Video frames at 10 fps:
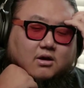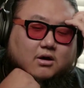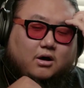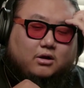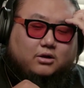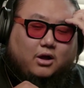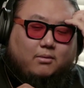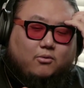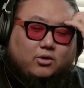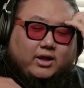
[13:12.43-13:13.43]
a lot
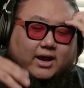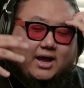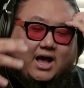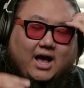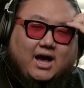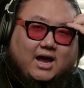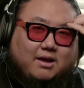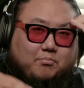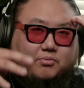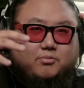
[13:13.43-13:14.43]
more like
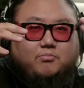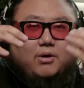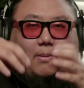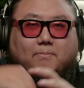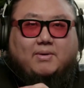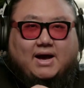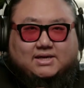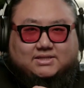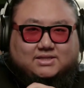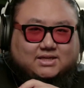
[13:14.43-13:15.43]
hype,
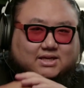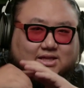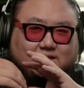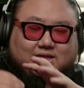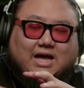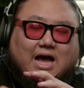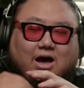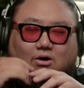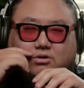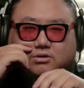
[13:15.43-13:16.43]
bombastic,
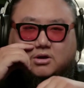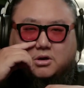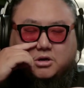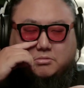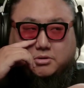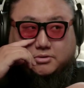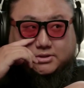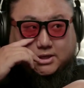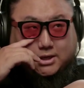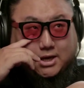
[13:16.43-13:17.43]
loud
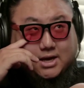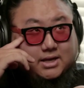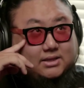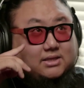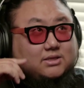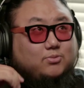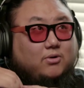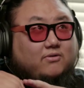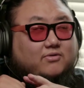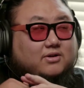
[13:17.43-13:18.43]
music, and this
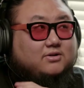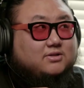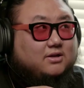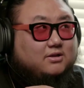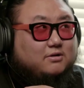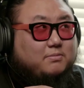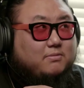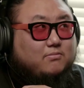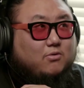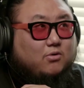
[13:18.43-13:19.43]
one feels a little bit
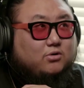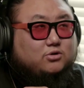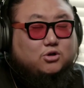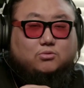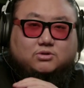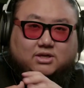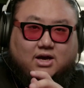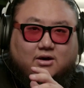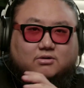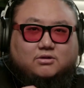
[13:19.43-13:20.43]
more toned
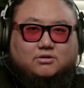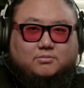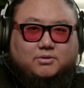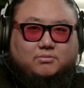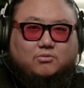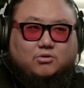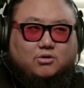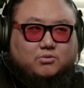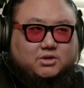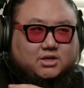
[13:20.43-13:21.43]
down, a little bit more
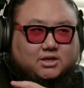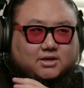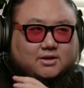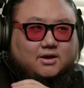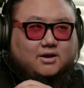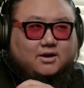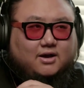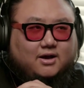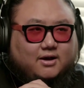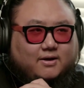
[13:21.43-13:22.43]
low key.
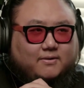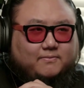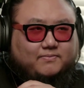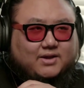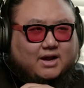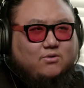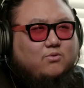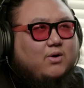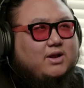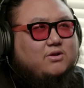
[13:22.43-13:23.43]
Um, I don't
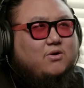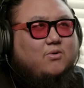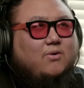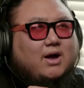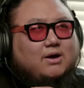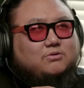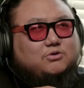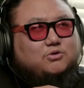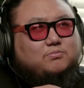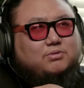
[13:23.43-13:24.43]
quite know how
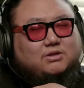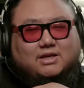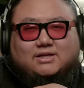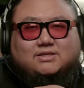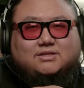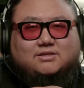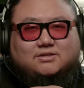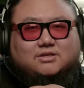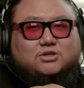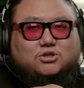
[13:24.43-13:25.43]
to place
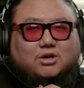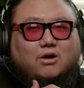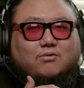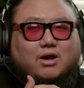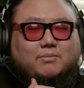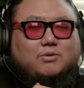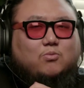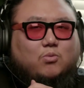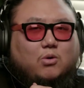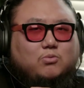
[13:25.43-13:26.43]
this genre. I mean,
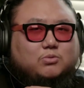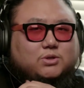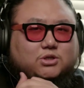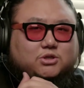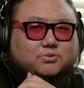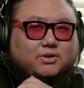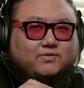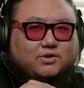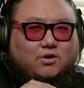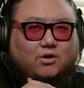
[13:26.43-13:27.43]
what would you
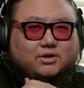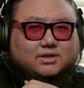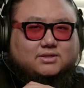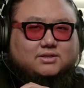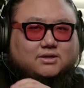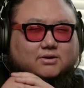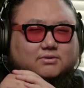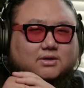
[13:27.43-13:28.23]
even call this? You know,